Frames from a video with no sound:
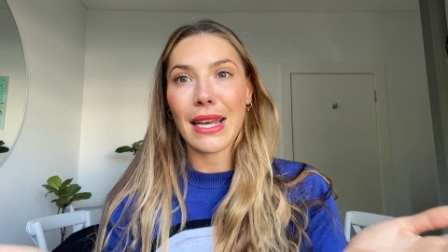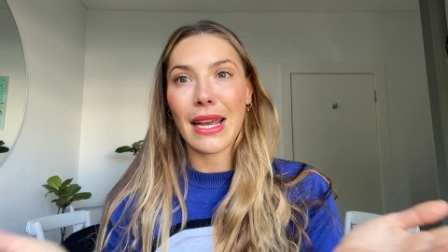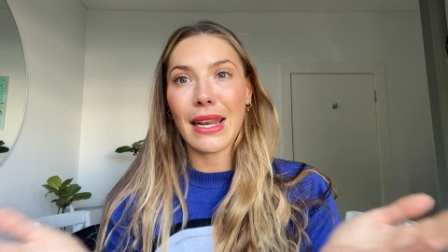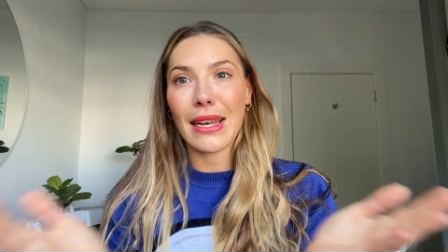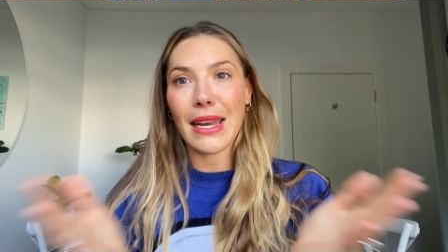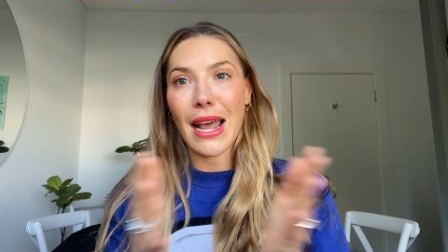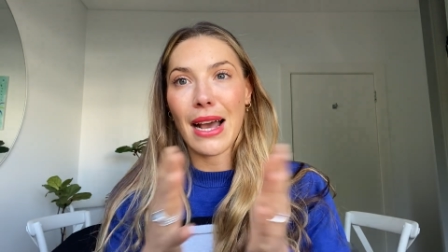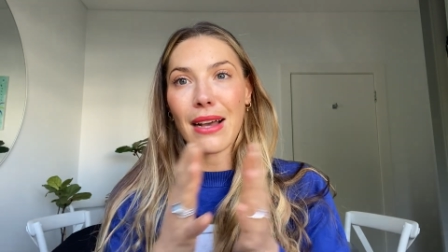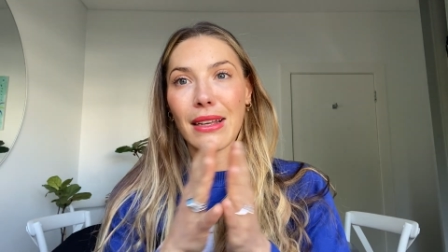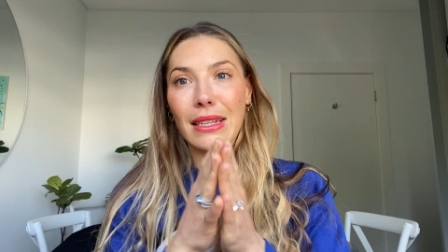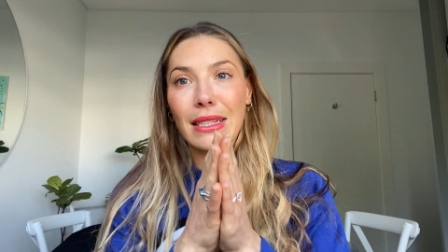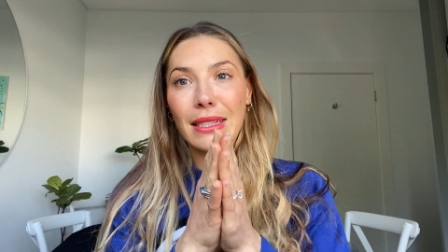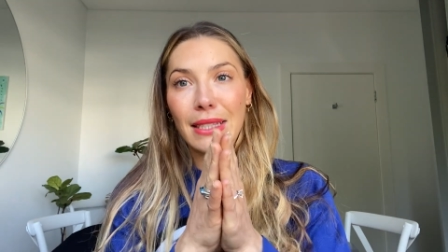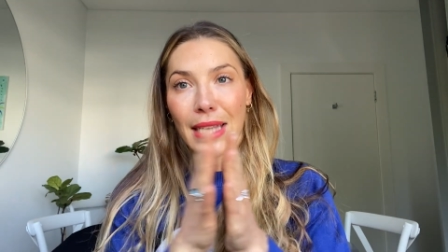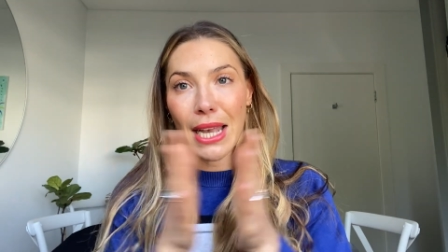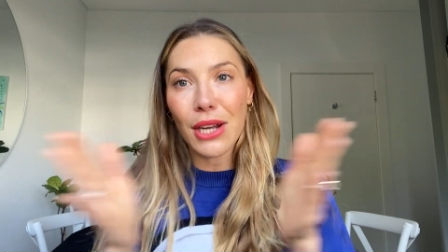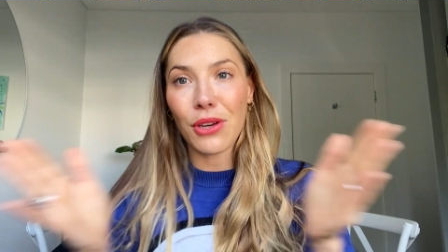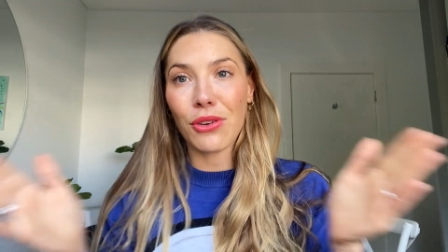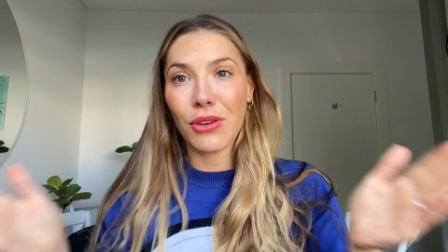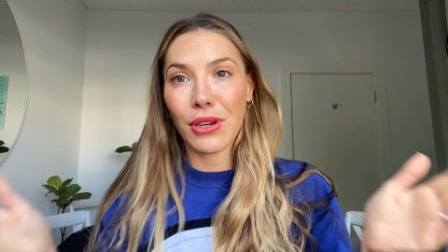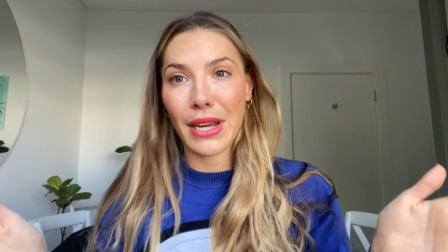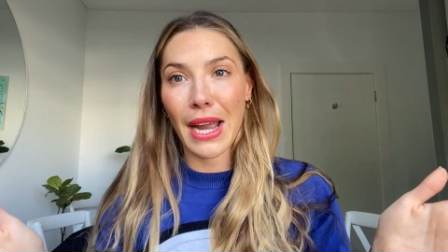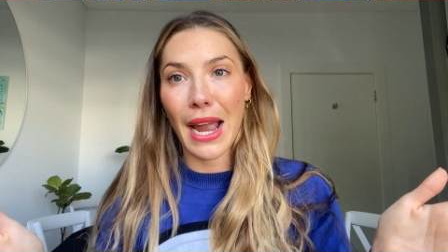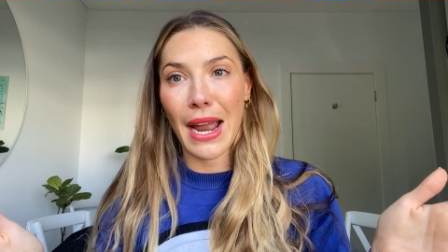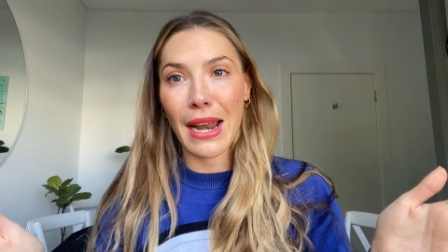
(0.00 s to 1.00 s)
are now
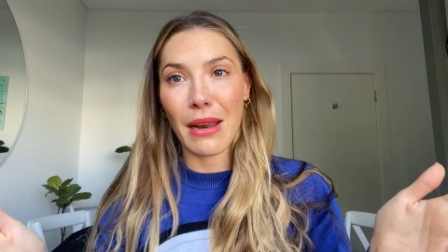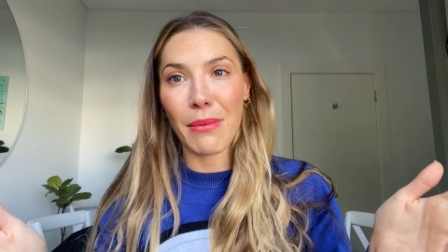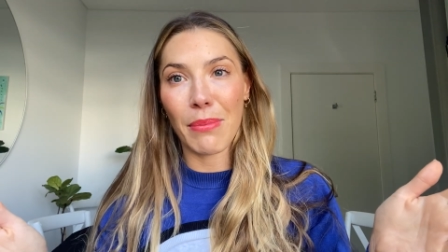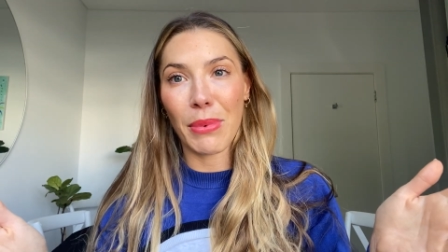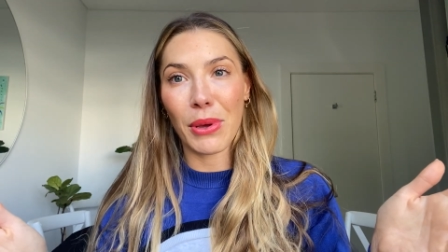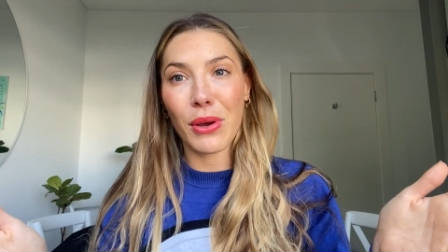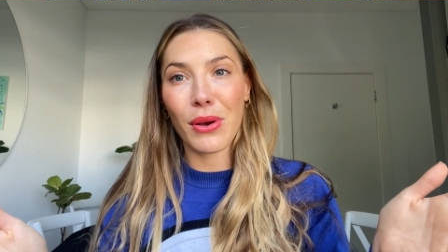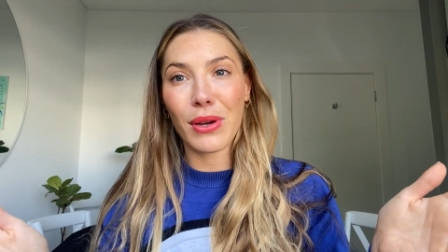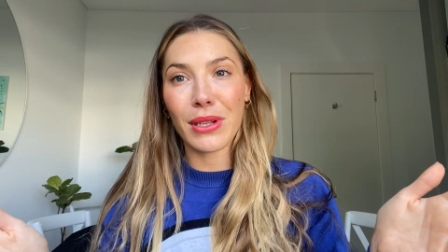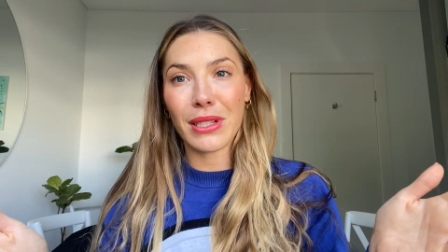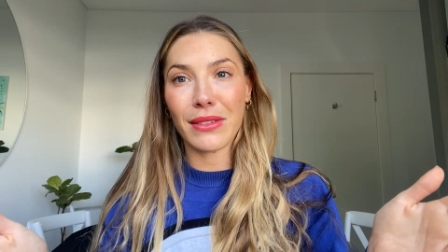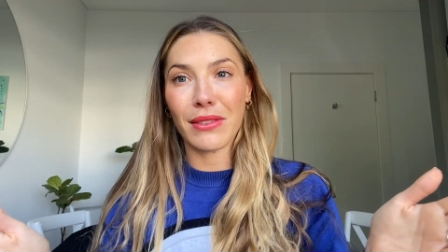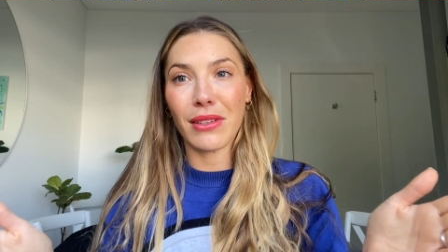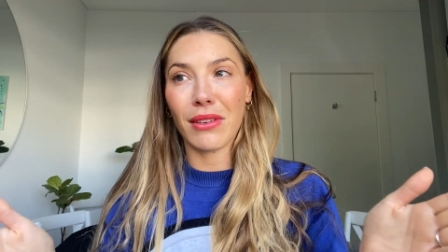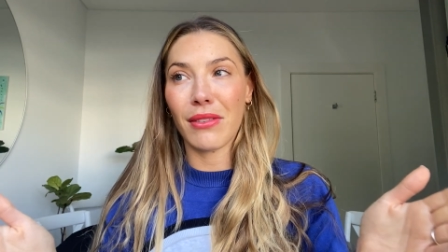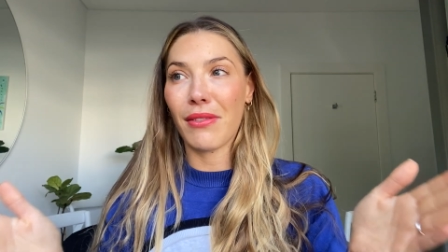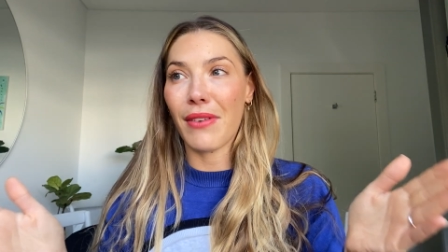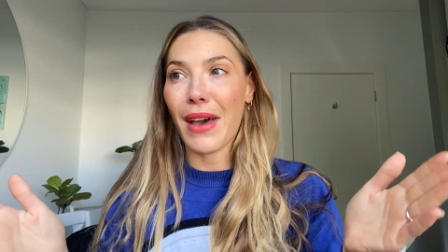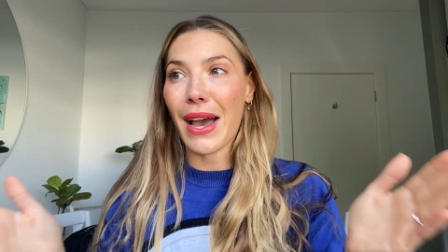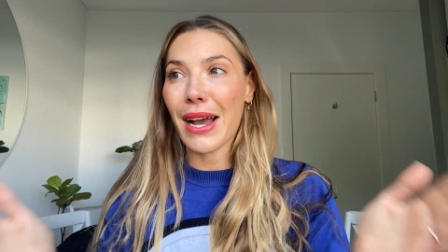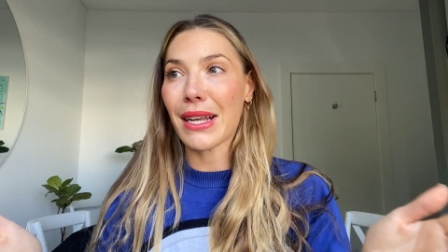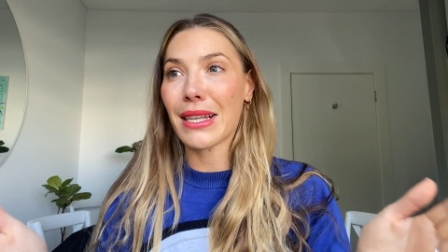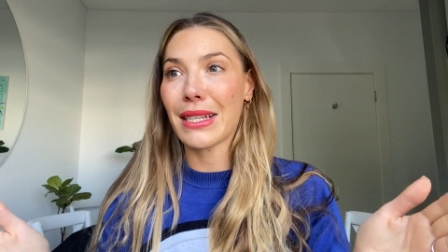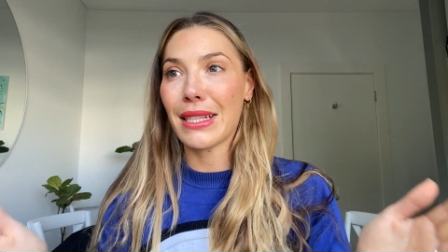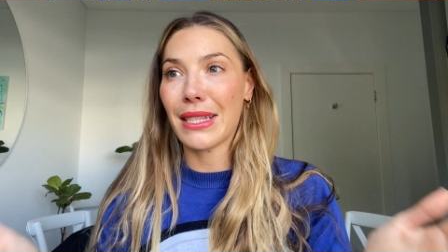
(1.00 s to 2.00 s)
segregated because of the
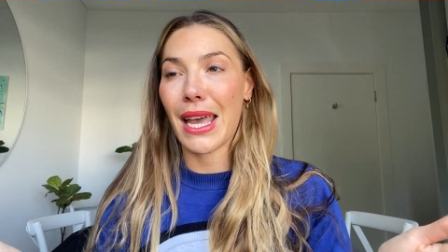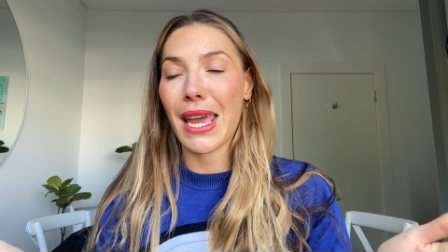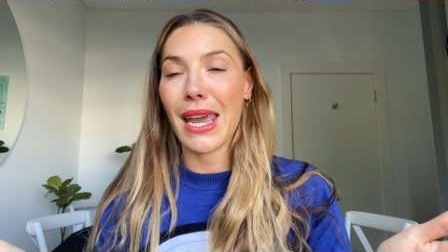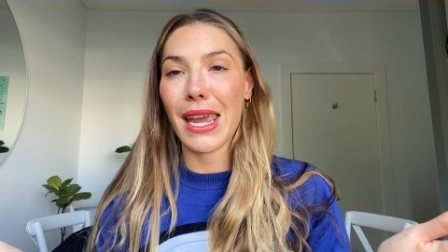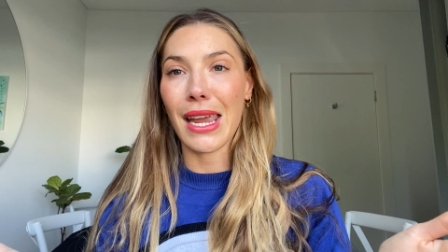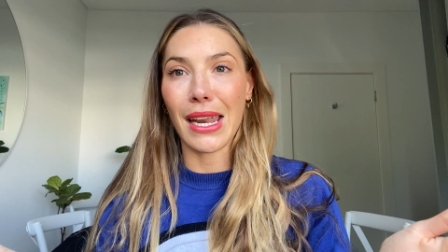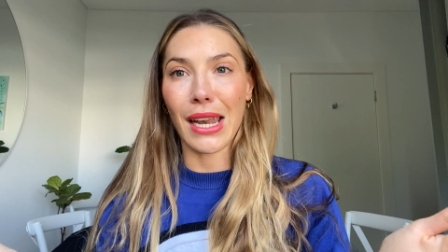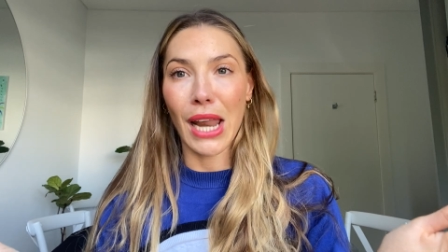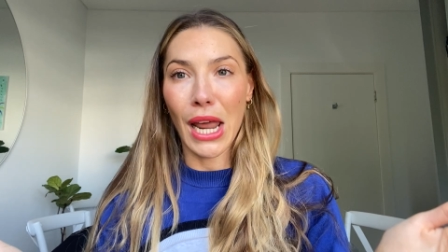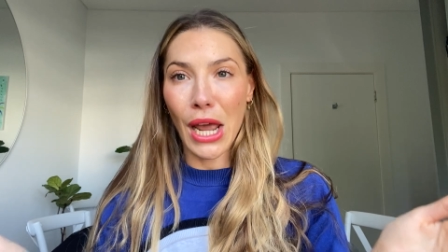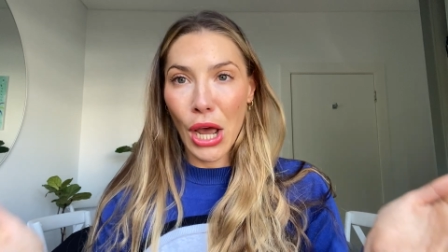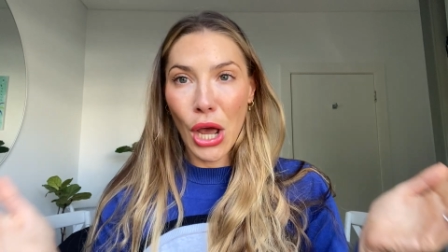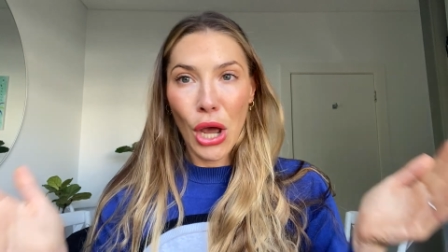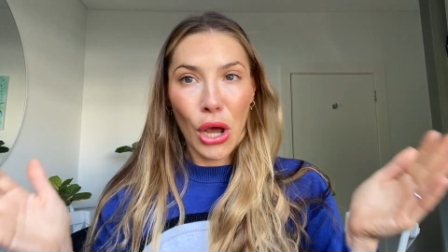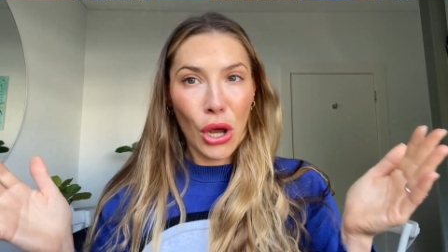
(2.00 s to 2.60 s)
vaccine.